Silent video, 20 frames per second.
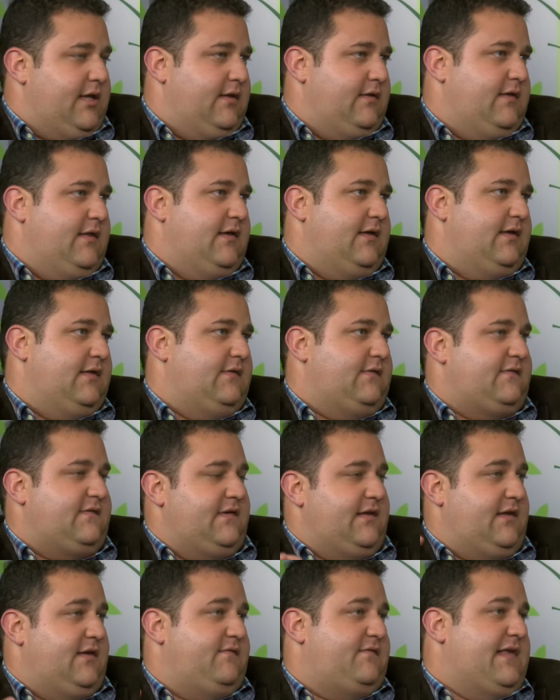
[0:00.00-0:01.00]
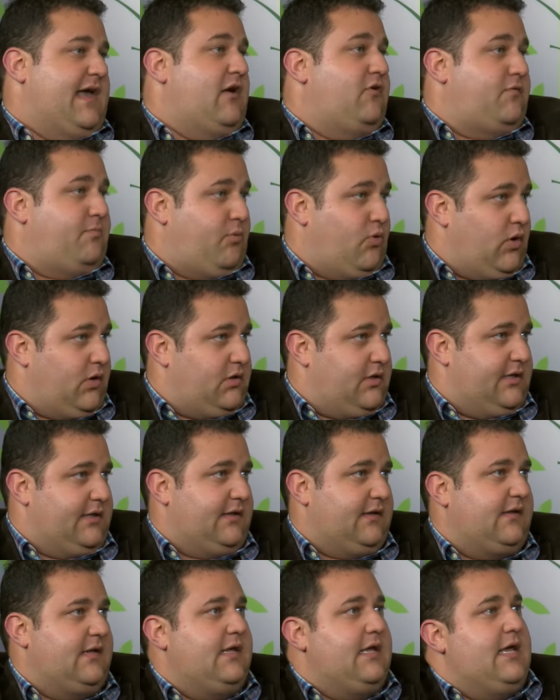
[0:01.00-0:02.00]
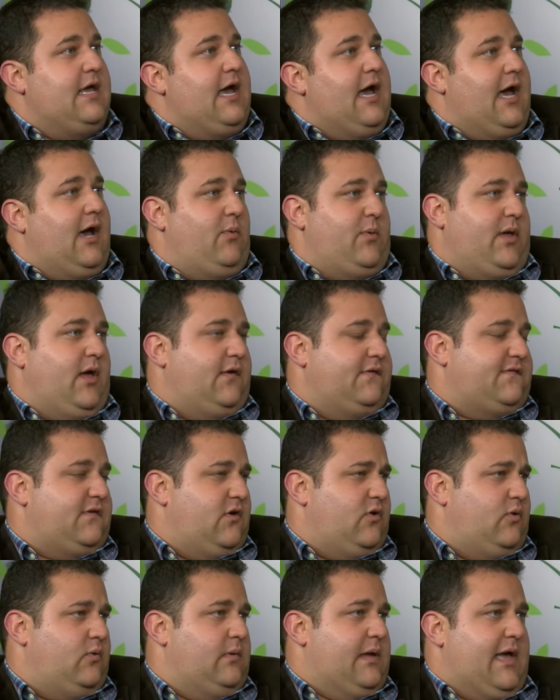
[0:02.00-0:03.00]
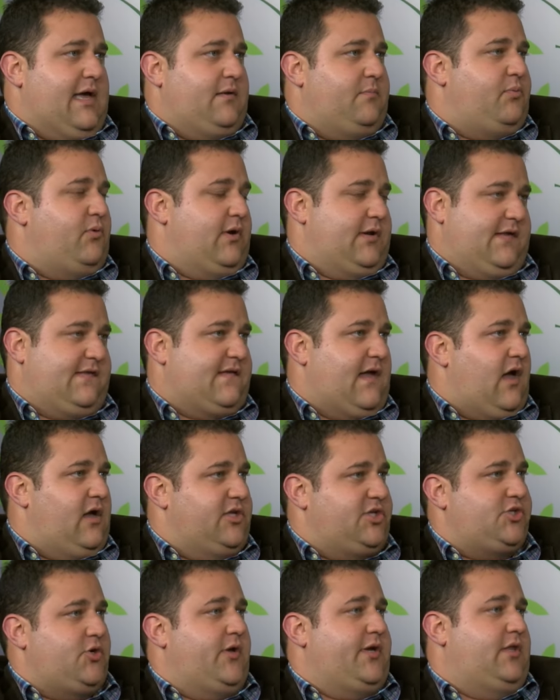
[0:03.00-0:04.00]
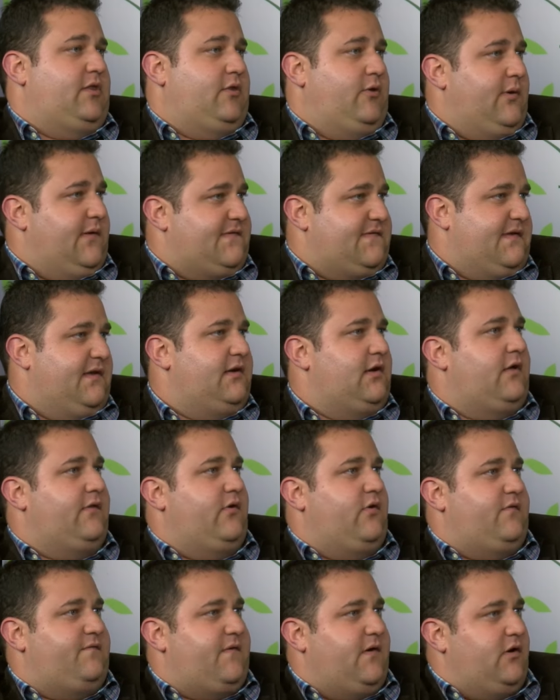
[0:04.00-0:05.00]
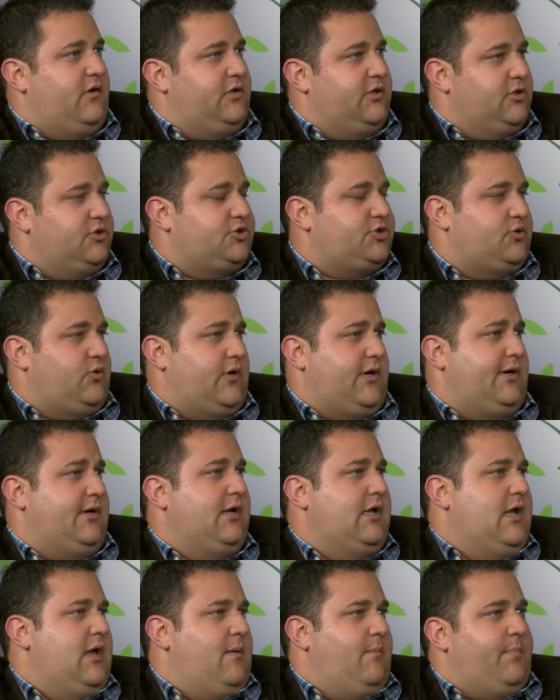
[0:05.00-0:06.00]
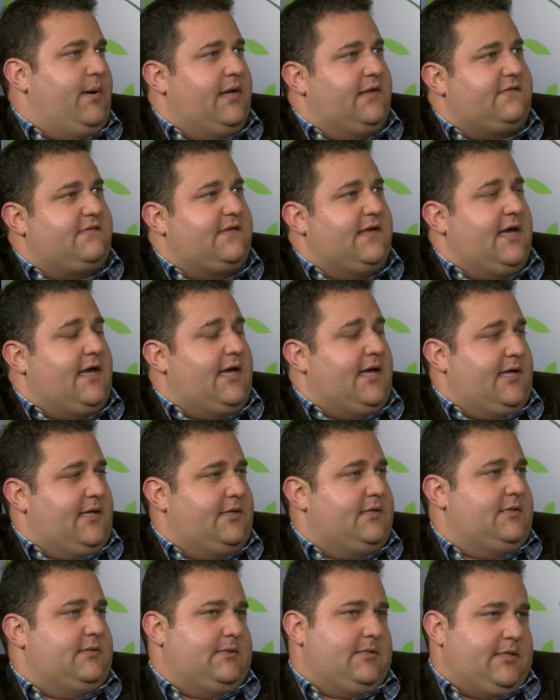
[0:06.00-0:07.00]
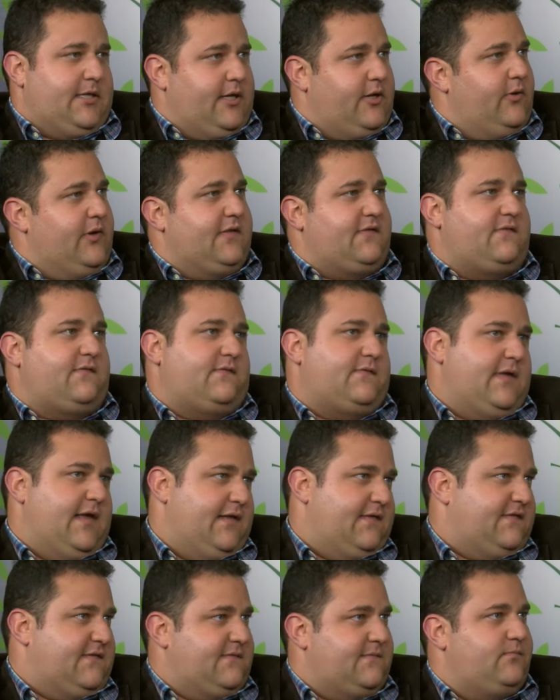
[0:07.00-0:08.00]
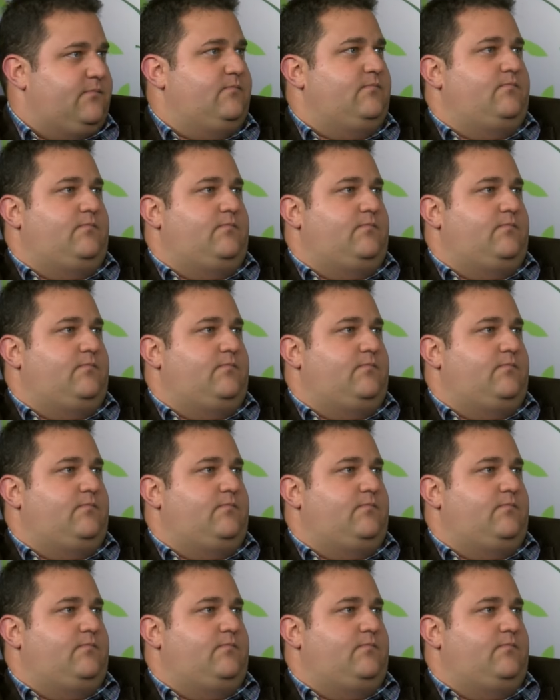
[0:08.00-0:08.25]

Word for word: in the city of South Portland. Uh, we also had a pretty solid showing in Lewiston, although it fell a little short. But, uh, you know, it's, it's